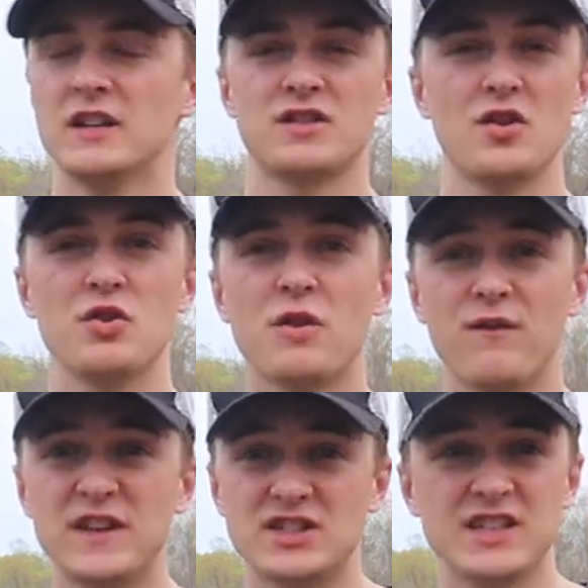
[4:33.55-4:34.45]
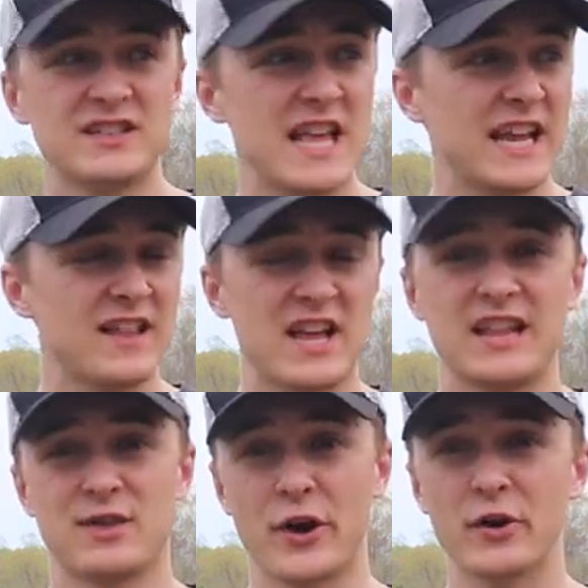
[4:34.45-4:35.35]
So you can fish this thing in
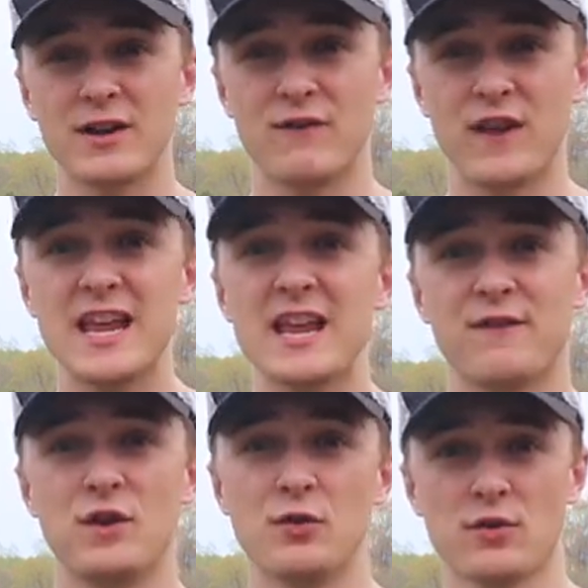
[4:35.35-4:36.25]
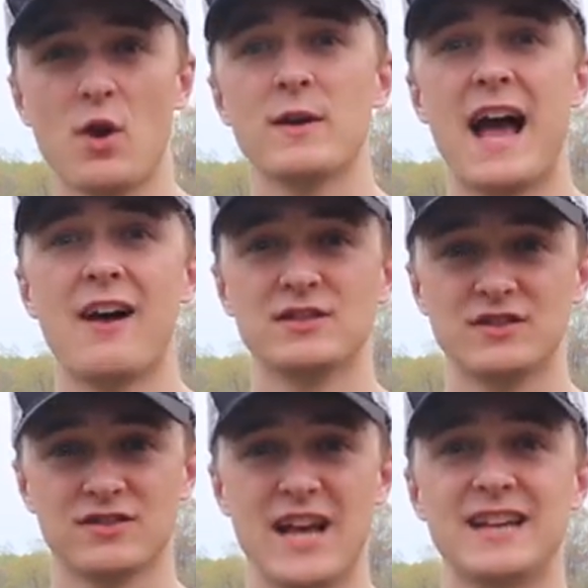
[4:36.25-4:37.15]
like 30 feet if you throw it out and
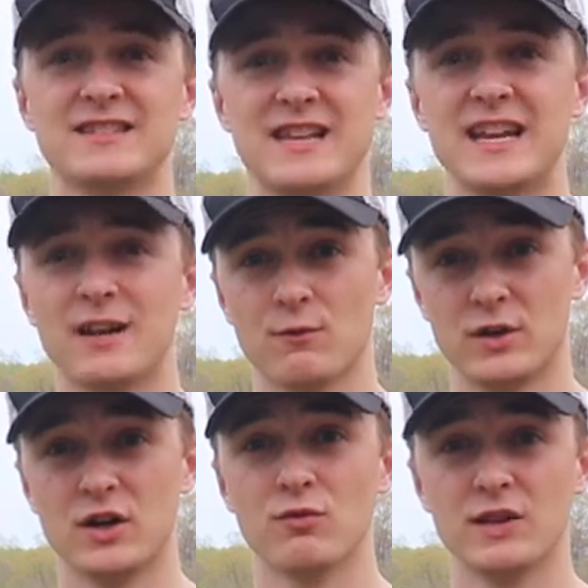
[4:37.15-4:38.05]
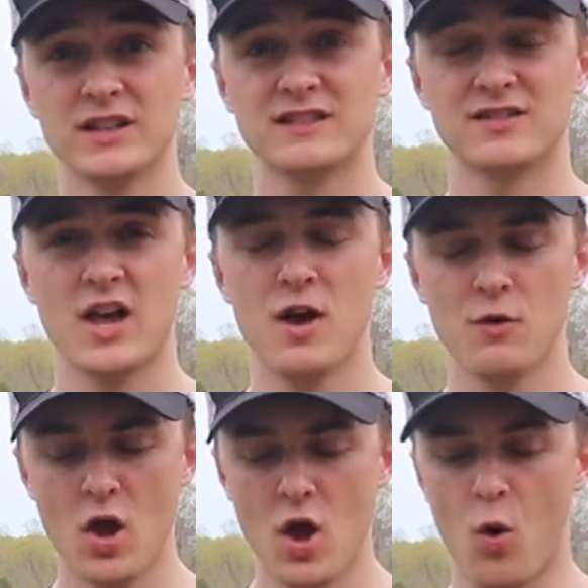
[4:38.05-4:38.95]
just let it sink and reel really
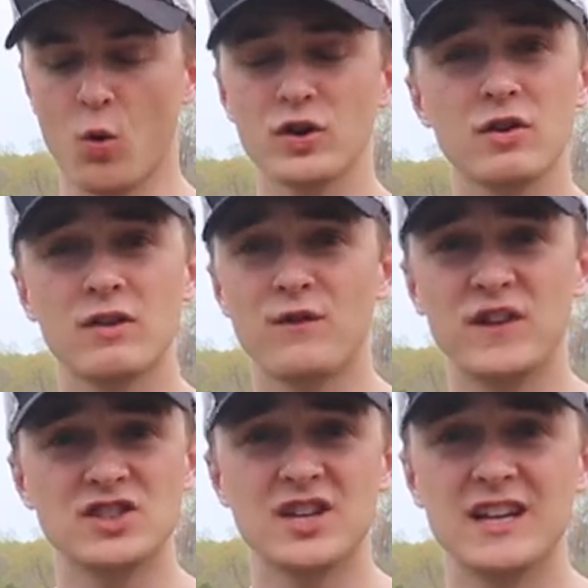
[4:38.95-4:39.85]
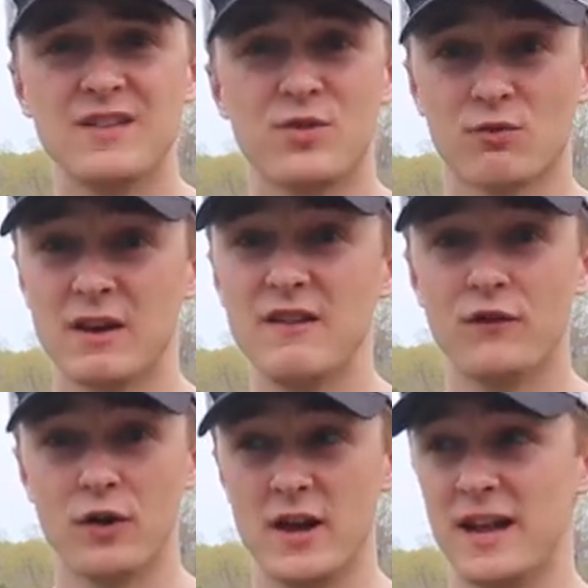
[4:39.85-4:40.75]
slow, or you can fish it in 3
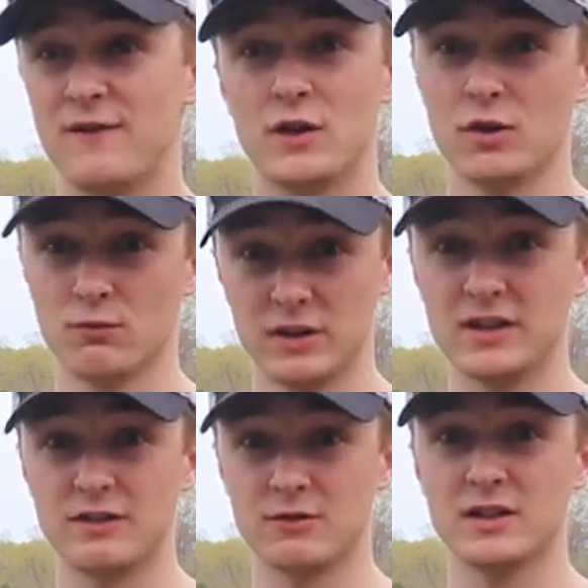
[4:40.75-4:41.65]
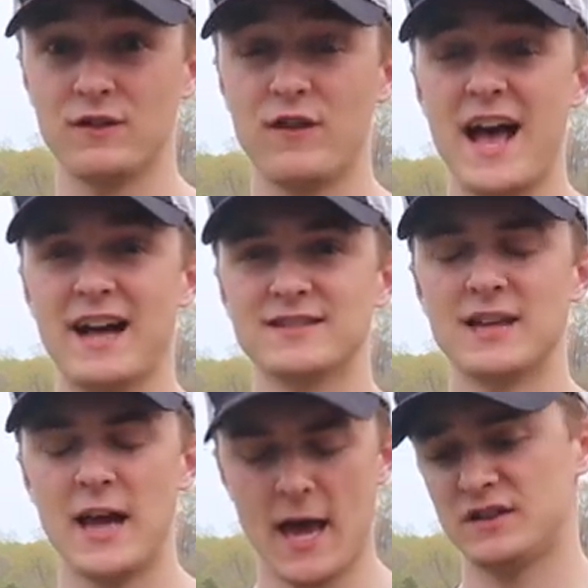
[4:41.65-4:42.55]
foot if you're reeling really
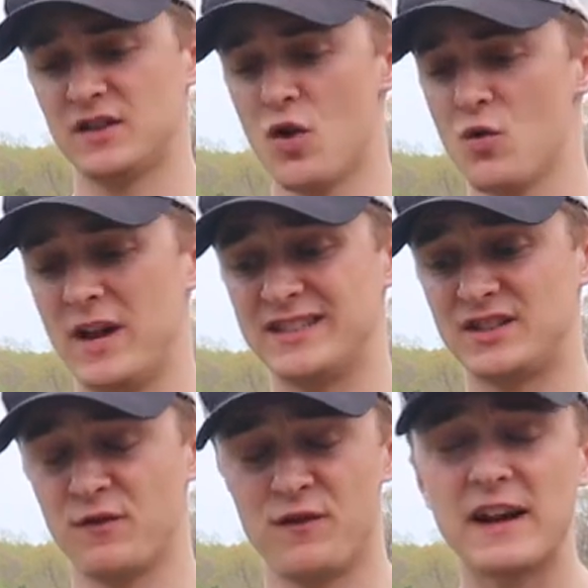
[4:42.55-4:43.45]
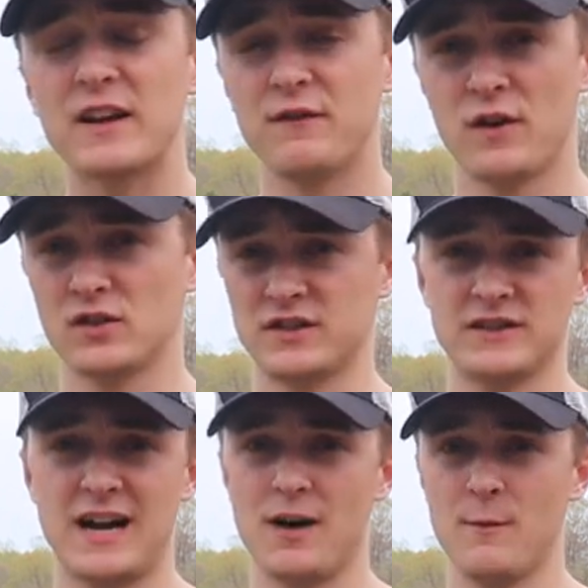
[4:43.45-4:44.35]
fast. So it's a very
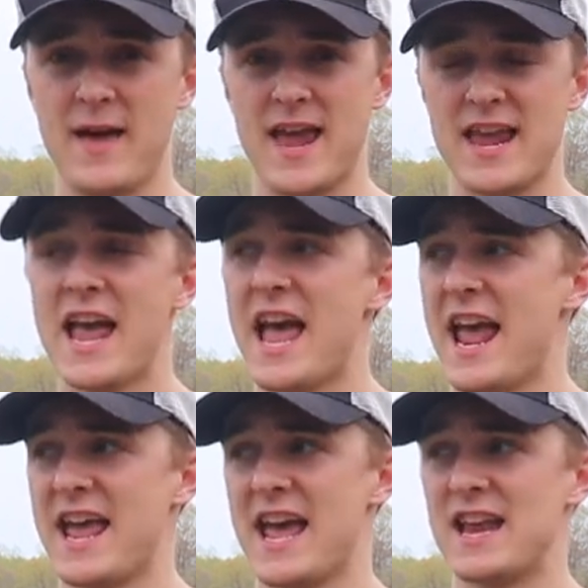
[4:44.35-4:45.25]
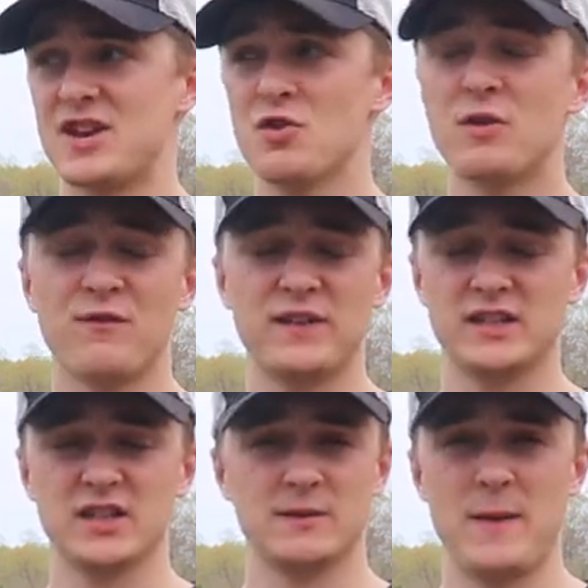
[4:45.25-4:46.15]
versatile bait, and you can
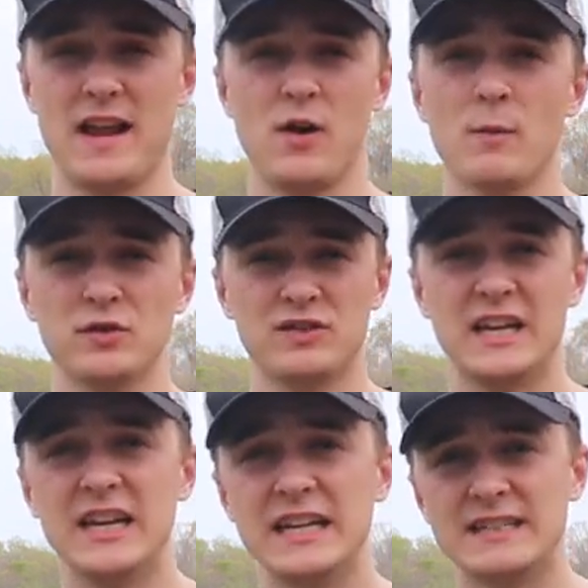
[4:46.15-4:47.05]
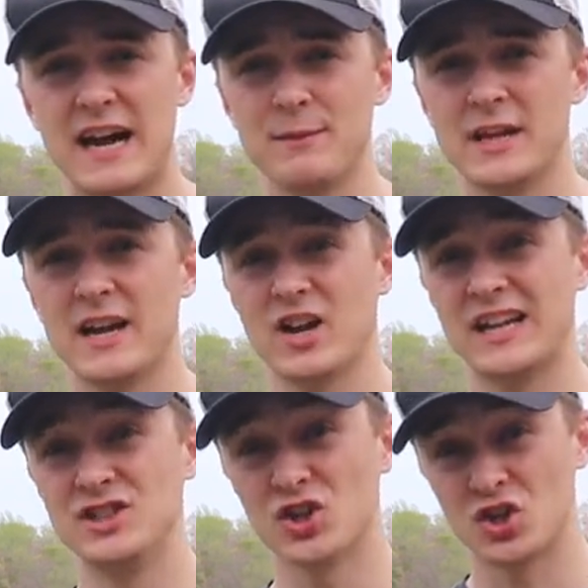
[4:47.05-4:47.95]
fish this bait almost any time of year
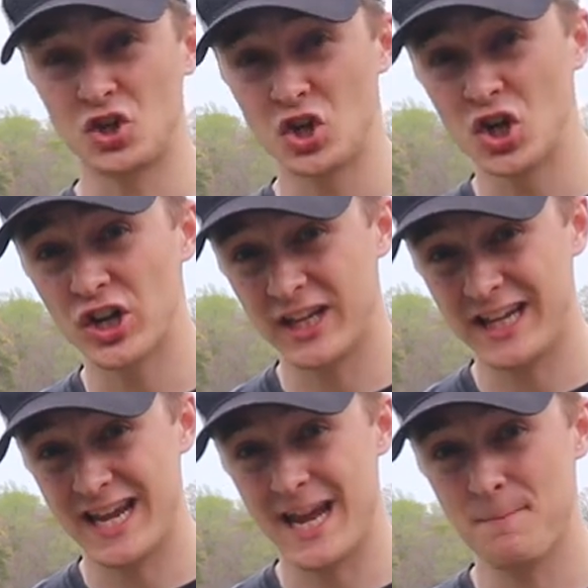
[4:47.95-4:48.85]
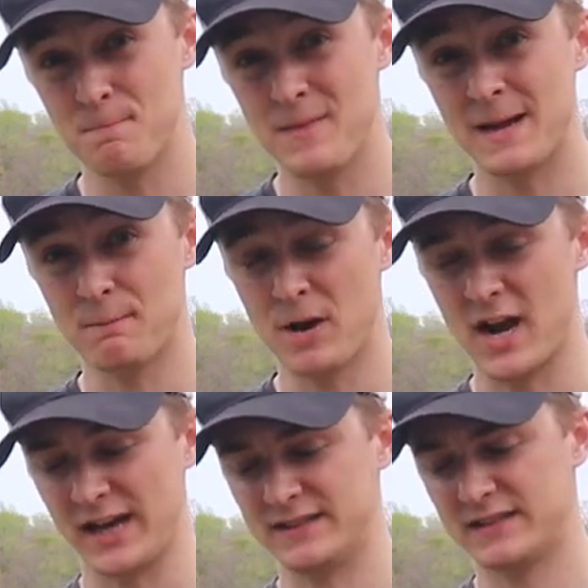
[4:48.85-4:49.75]
and you're gonna get big
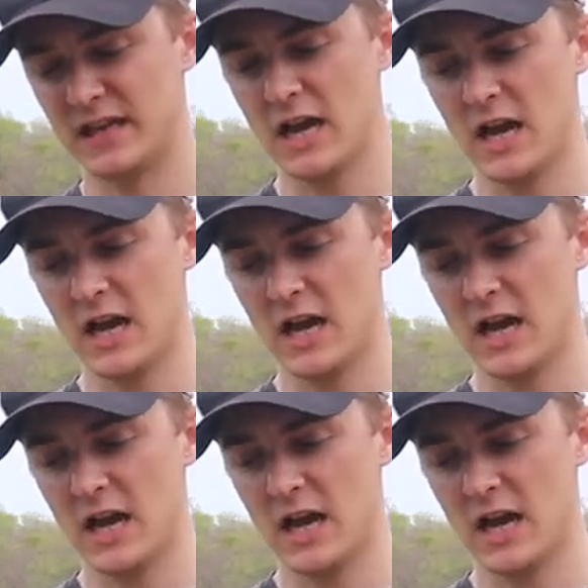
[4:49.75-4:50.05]
bites.